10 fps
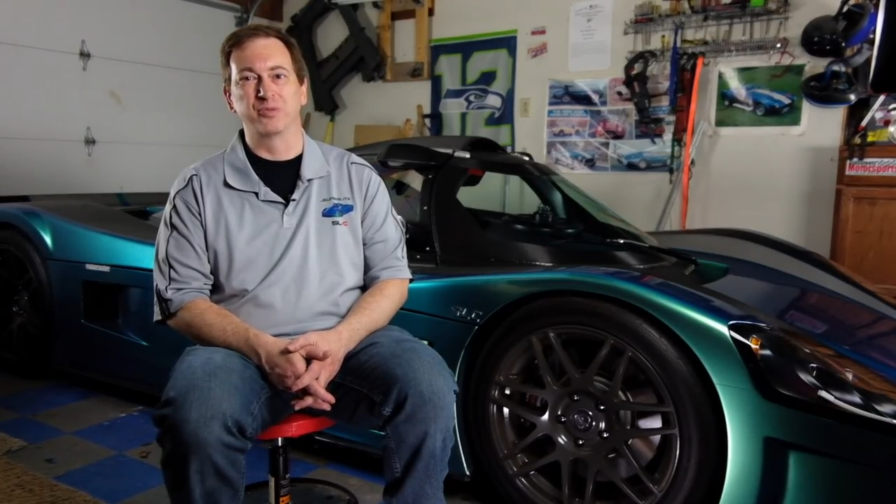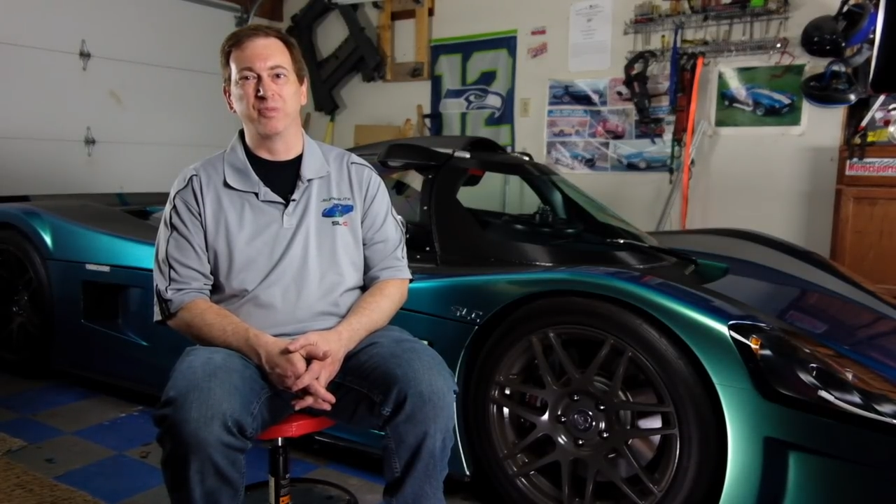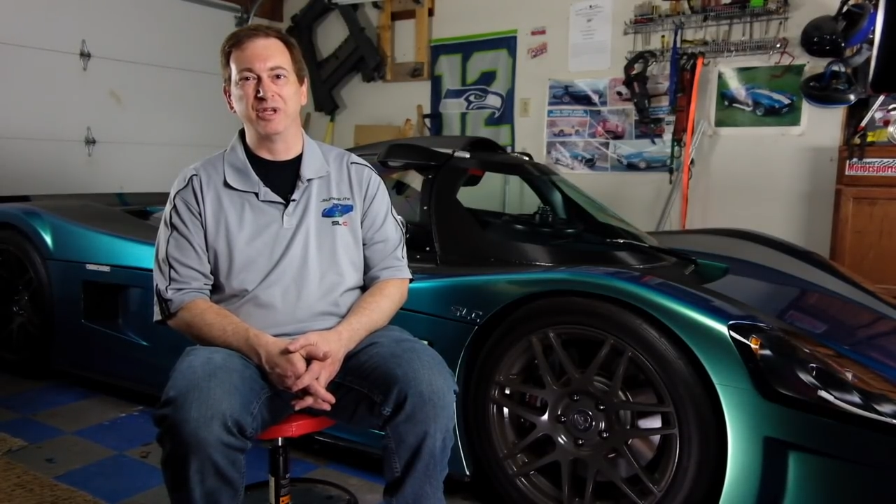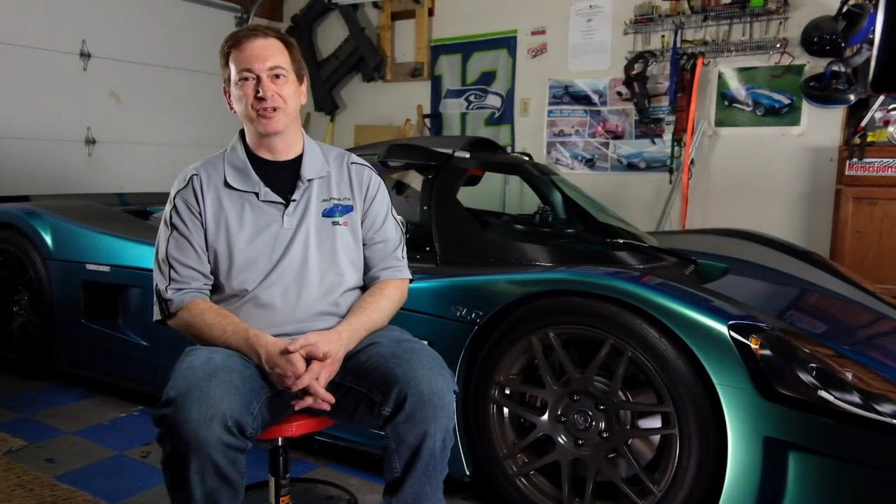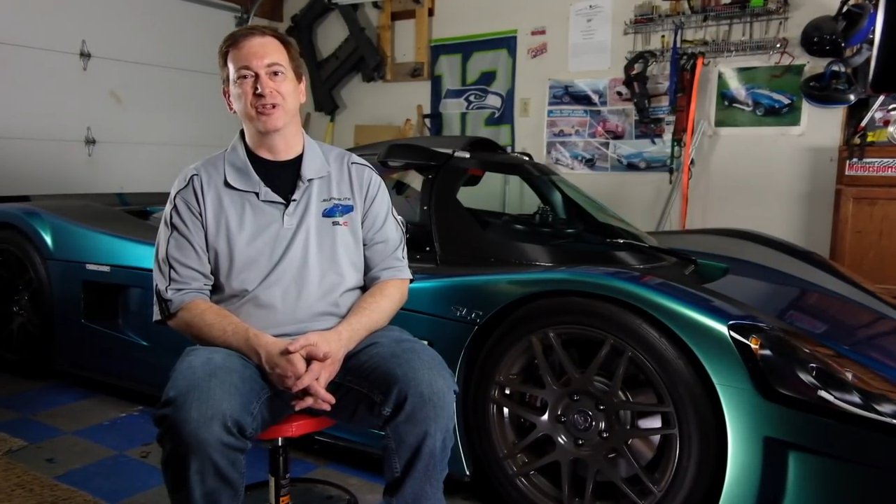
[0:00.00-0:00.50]

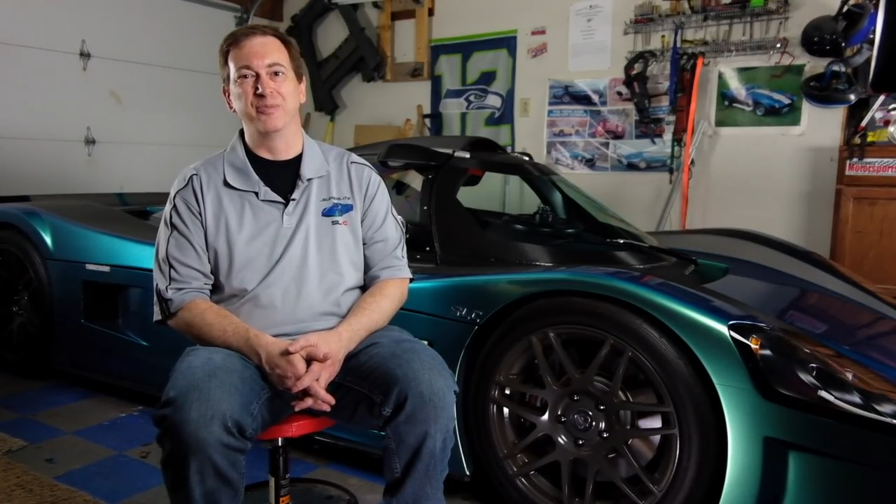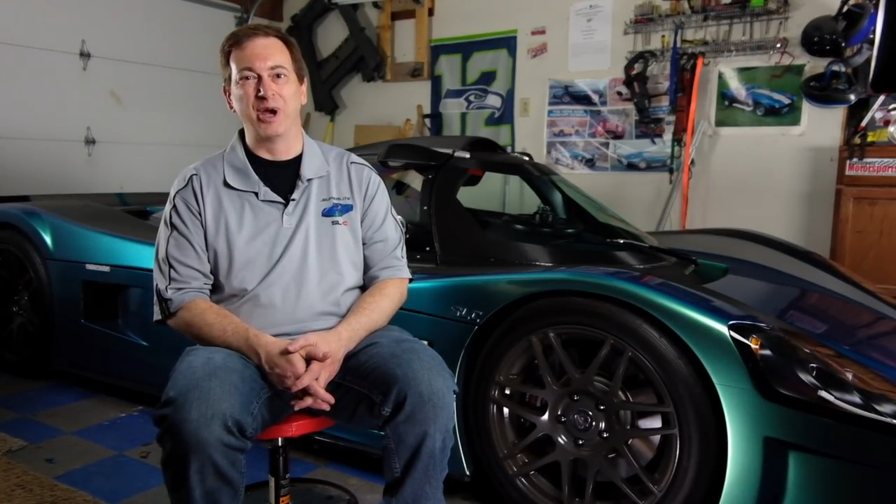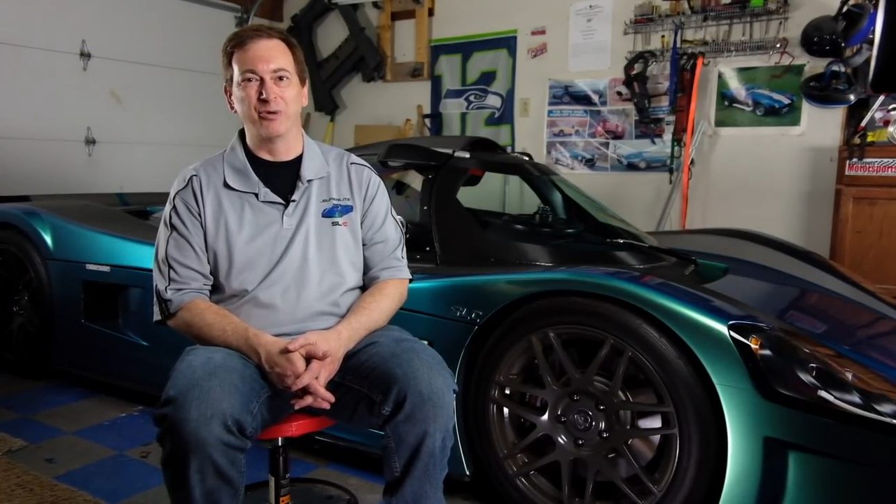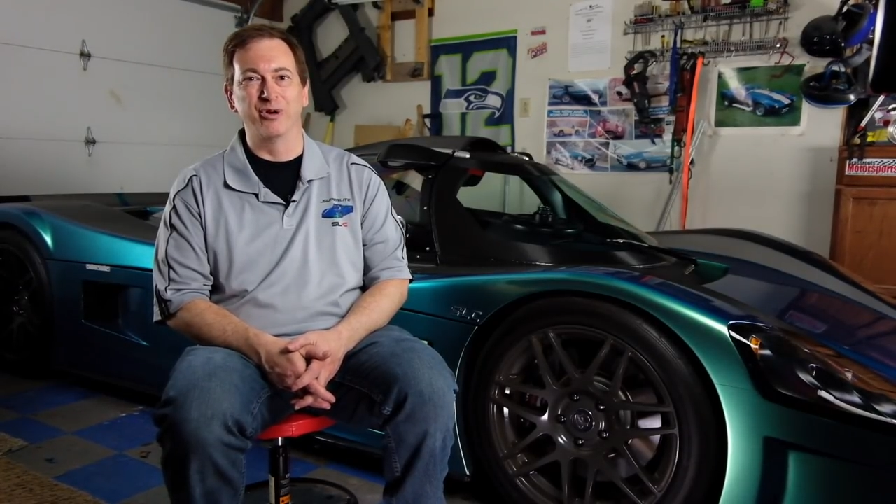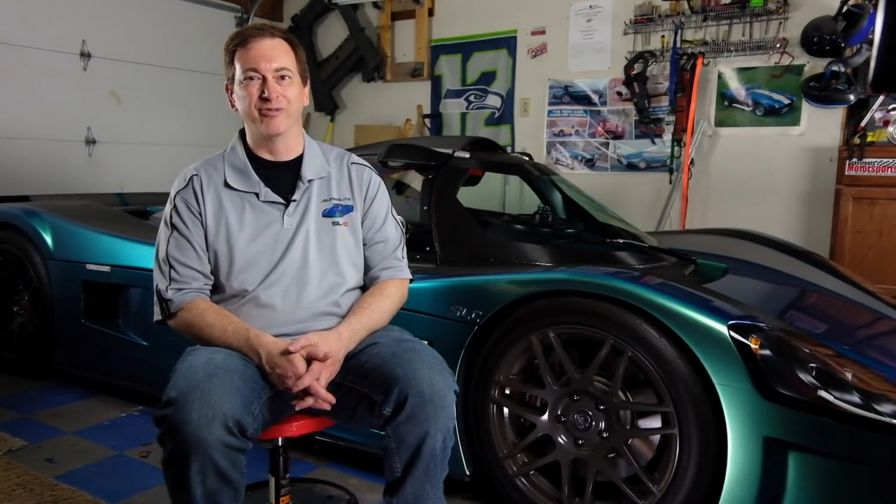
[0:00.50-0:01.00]
basically my
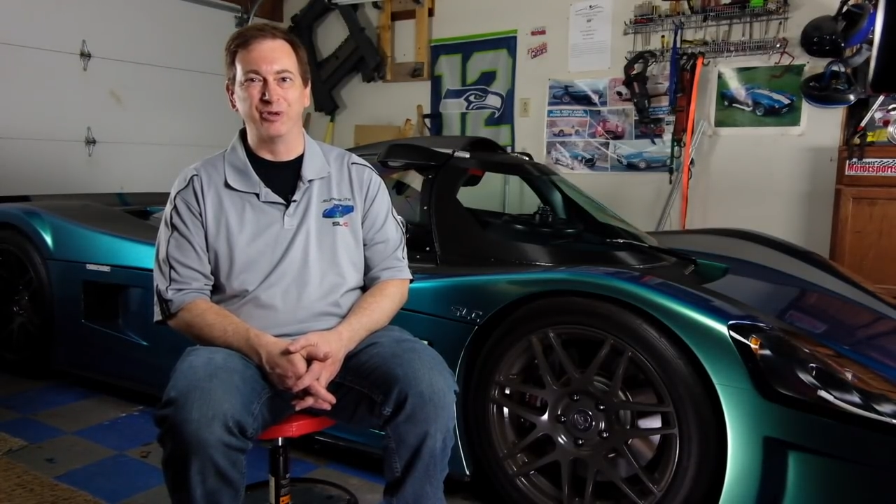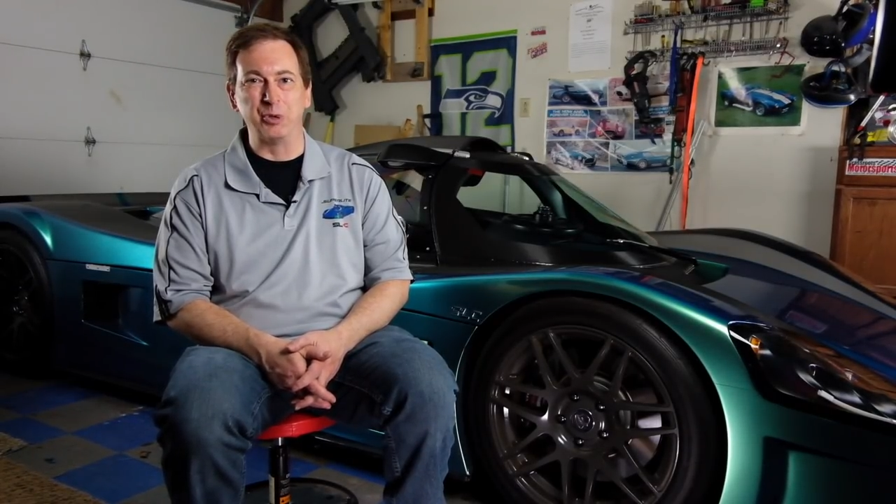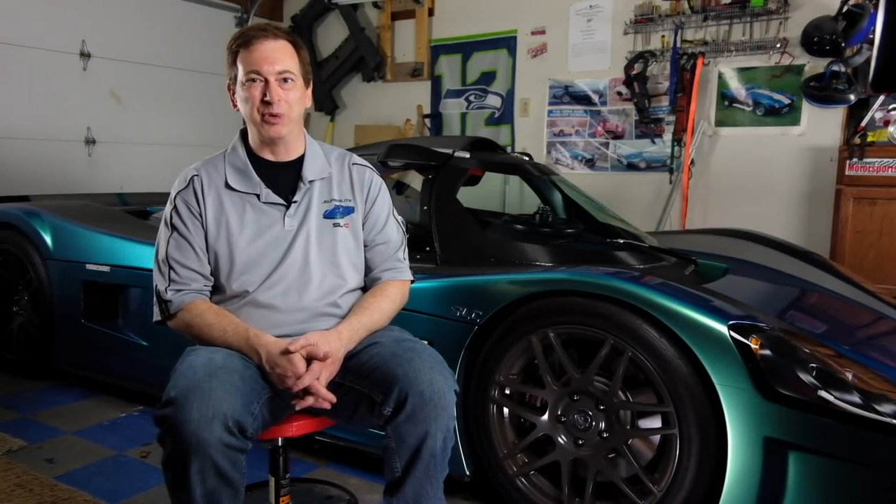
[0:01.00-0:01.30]
rear view